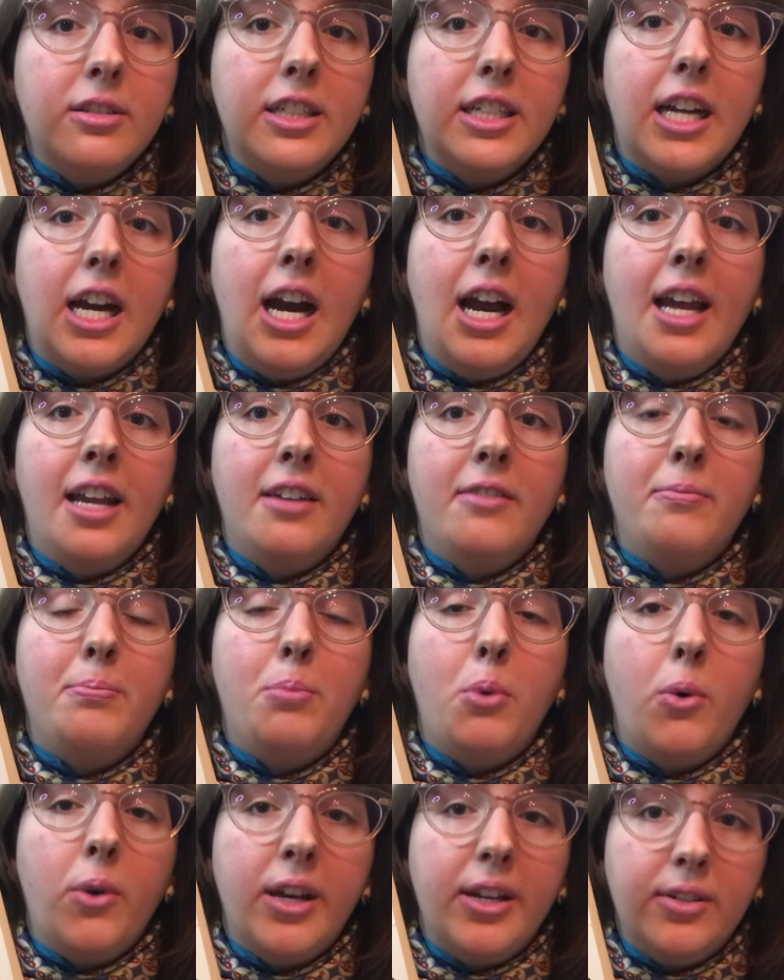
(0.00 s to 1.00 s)
It kind of
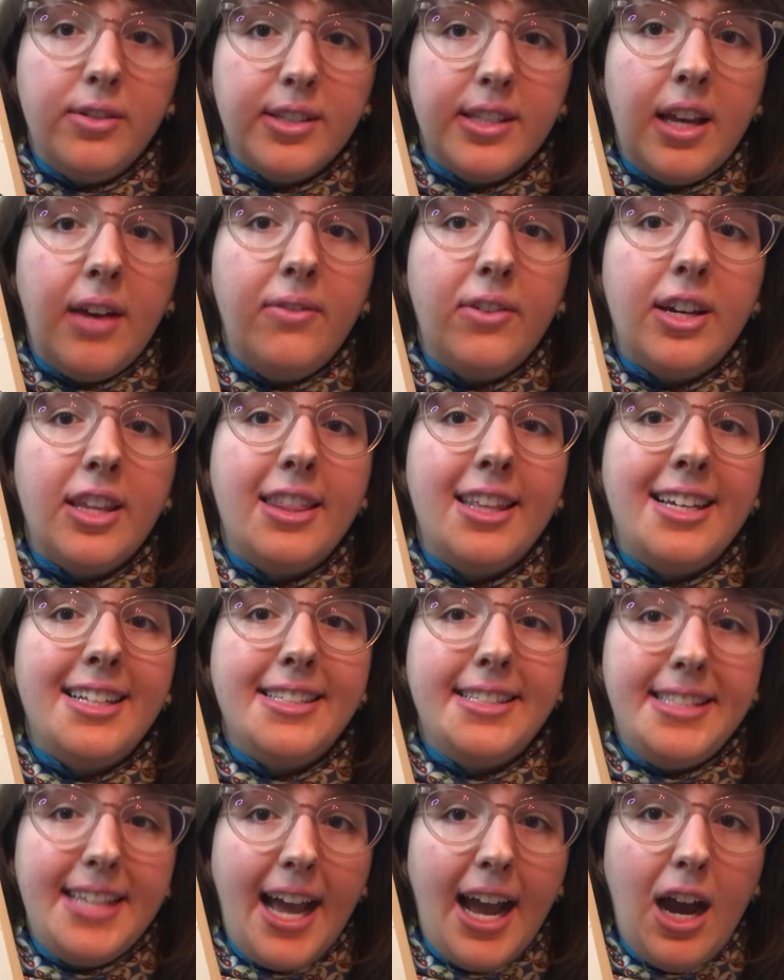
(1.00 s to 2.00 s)
boils everything
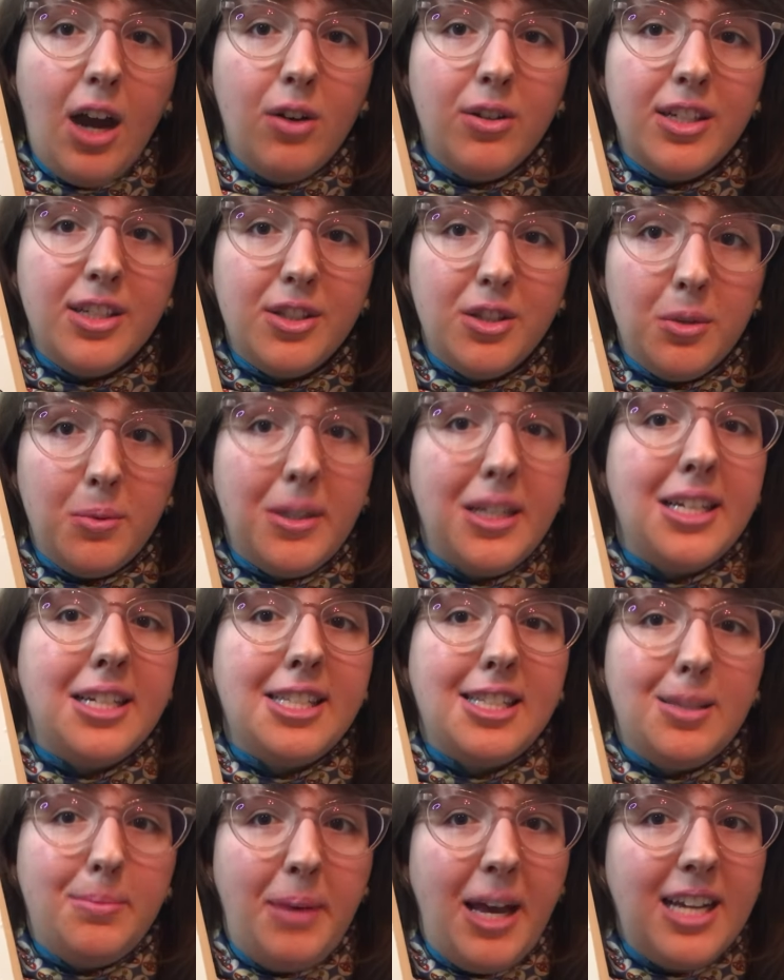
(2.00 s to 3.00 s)
down, as you would
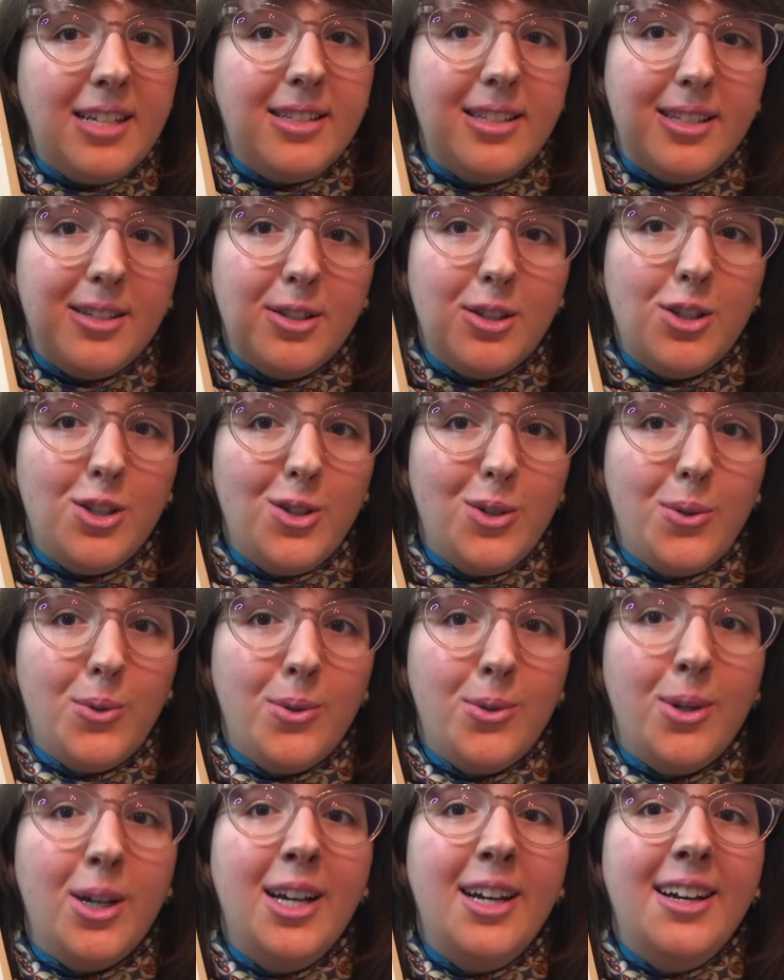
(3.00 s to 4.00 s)
expect, into